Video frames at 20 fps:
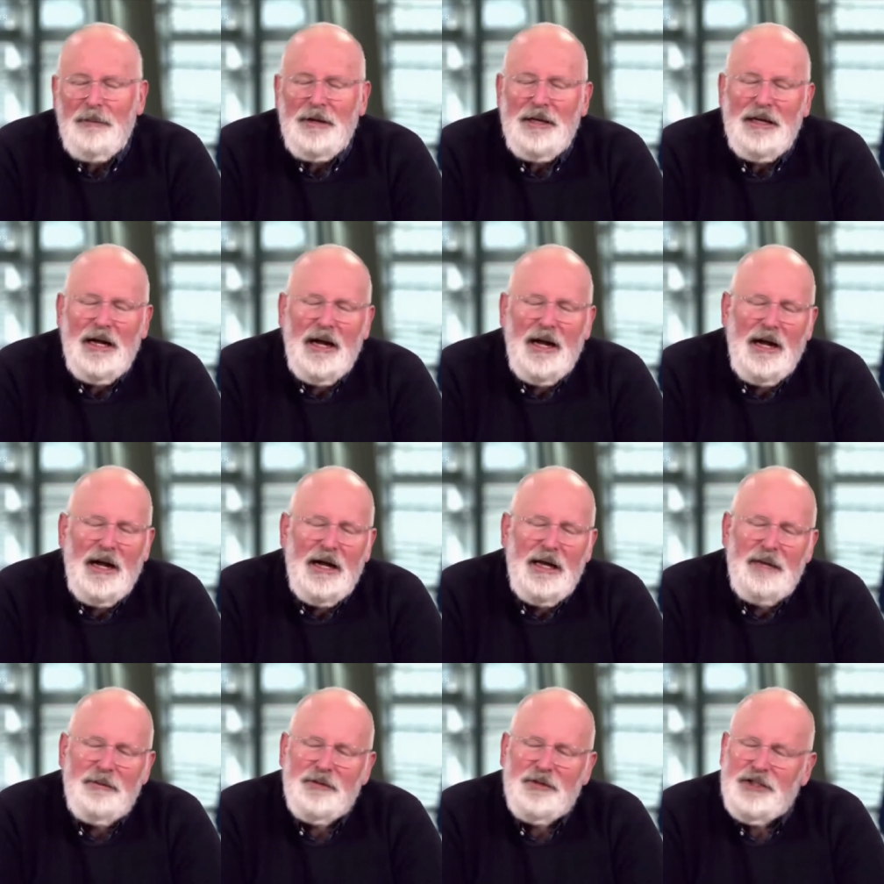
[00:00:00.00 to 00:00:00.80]
I mean,
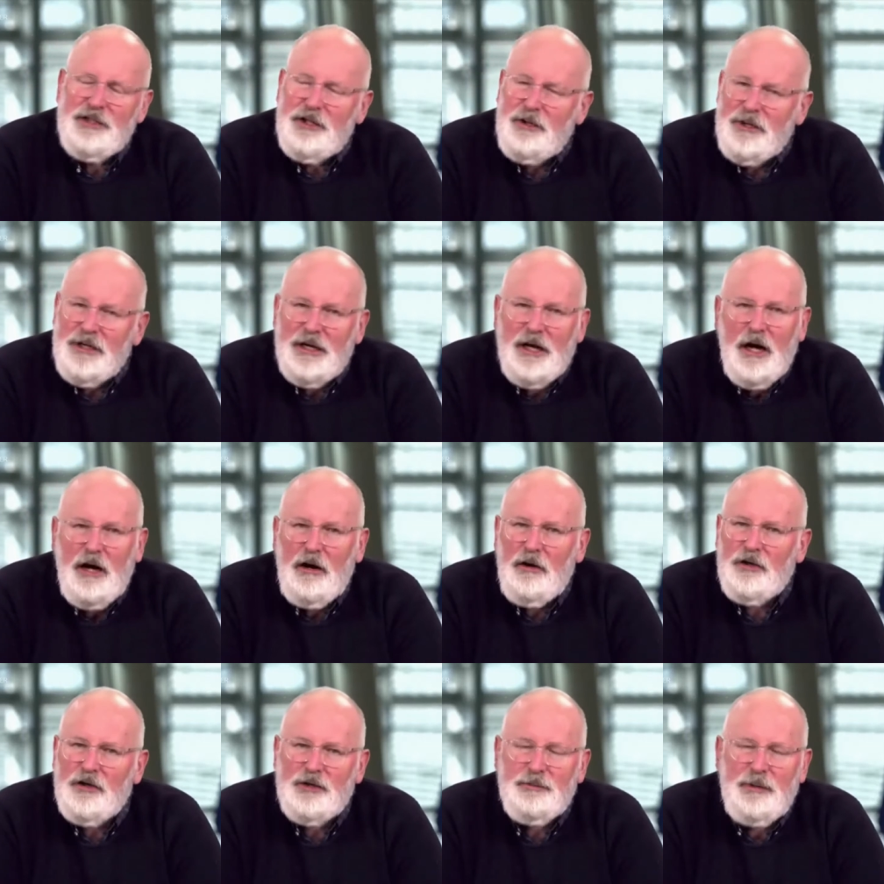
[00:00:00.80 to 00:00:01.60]
I am so
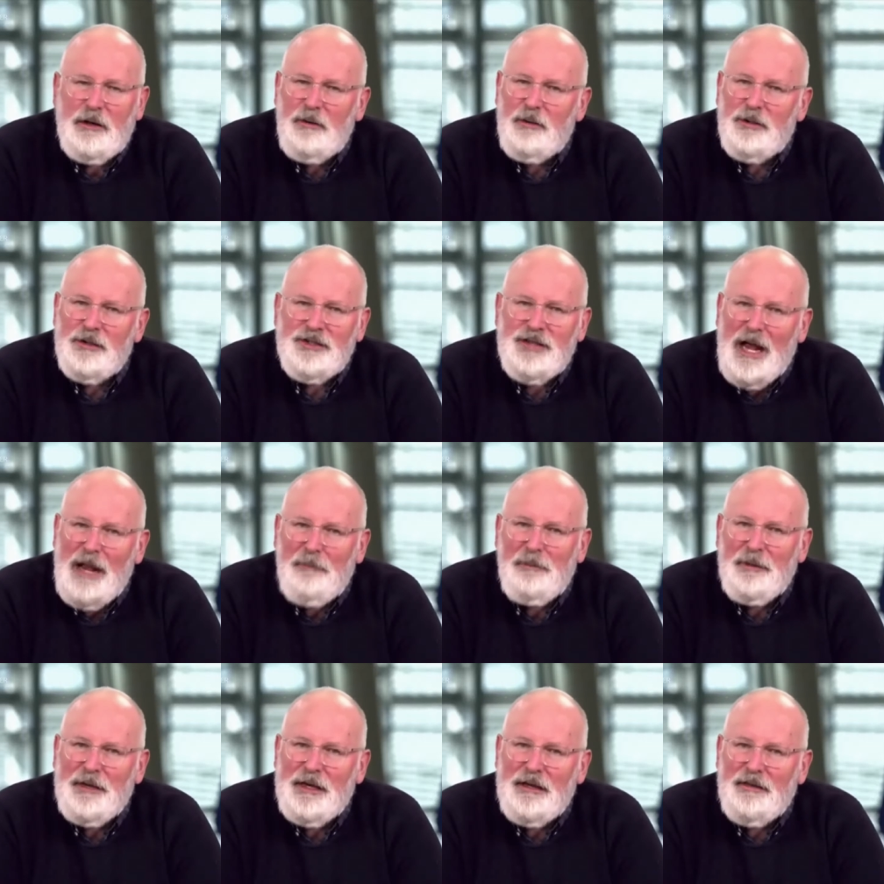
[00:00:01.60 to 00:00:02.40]
encouraged by what's
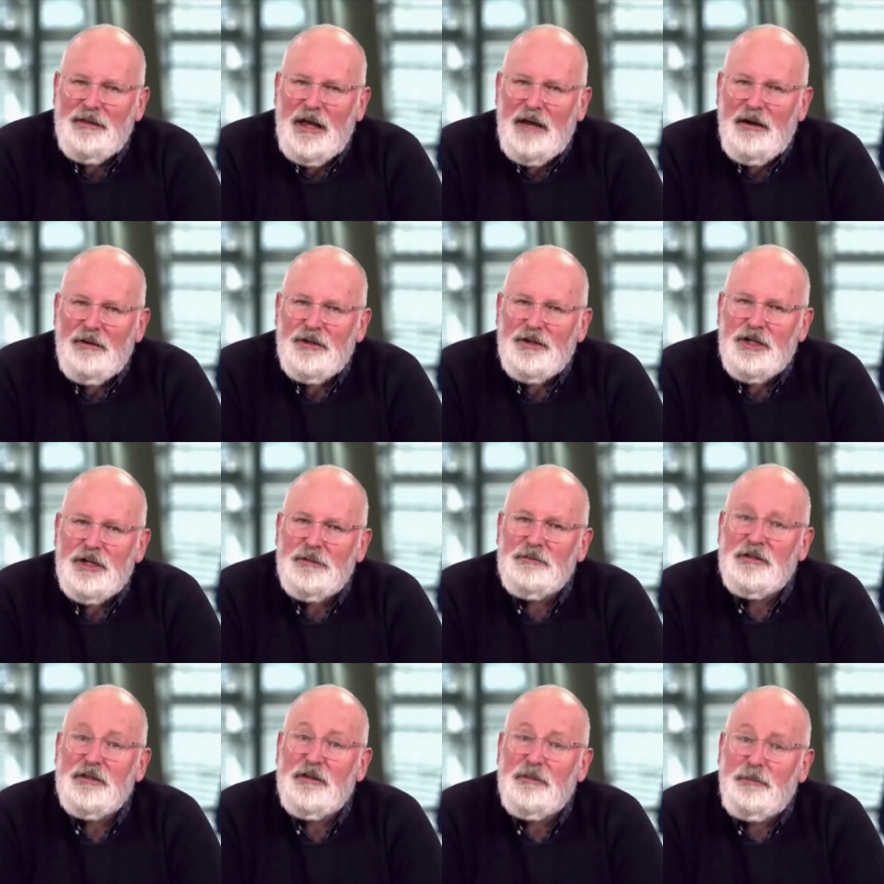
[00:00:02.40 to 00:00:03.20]
happening there in
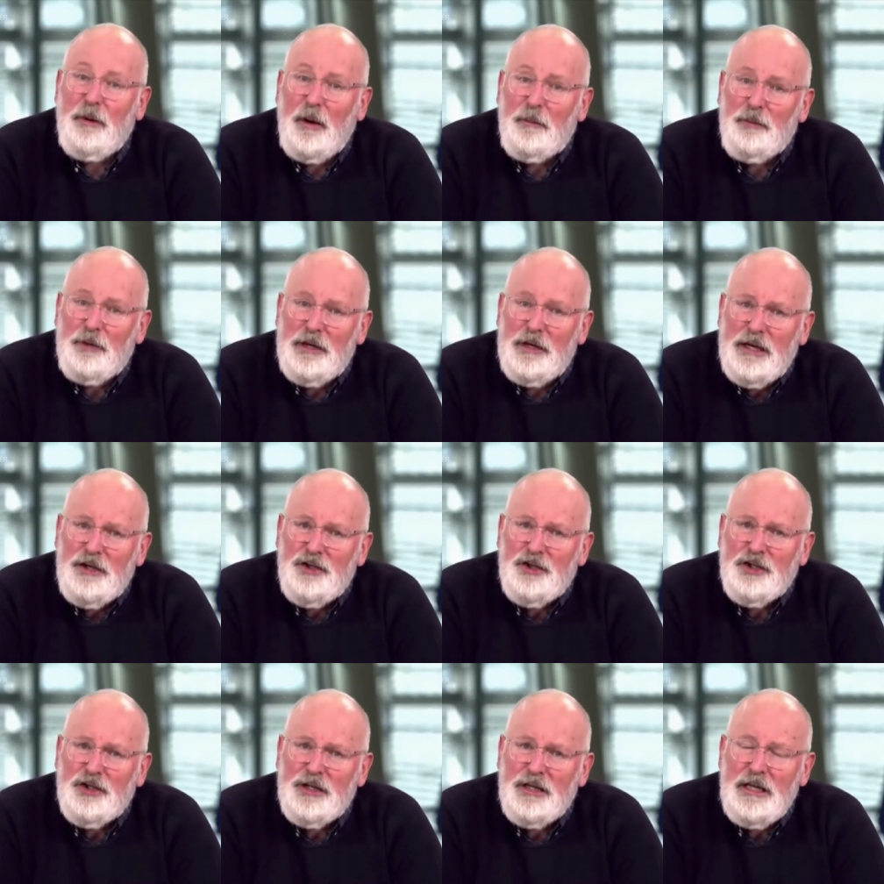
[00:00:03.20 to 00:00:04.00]
terms of the
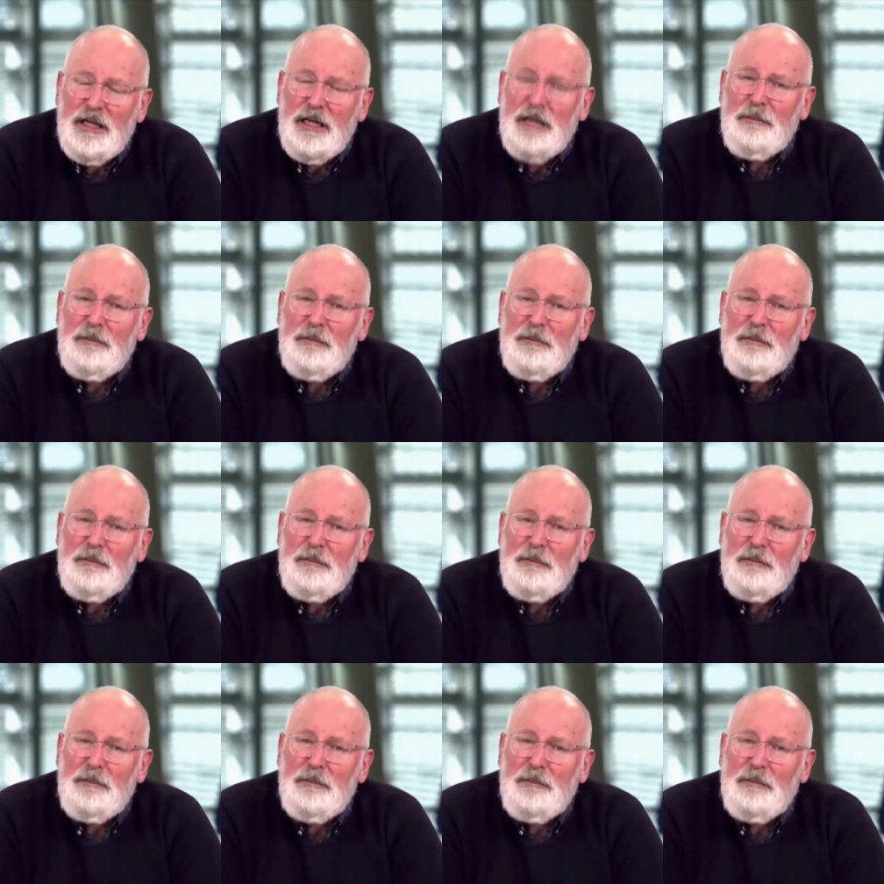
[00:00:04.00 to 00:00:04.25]
population.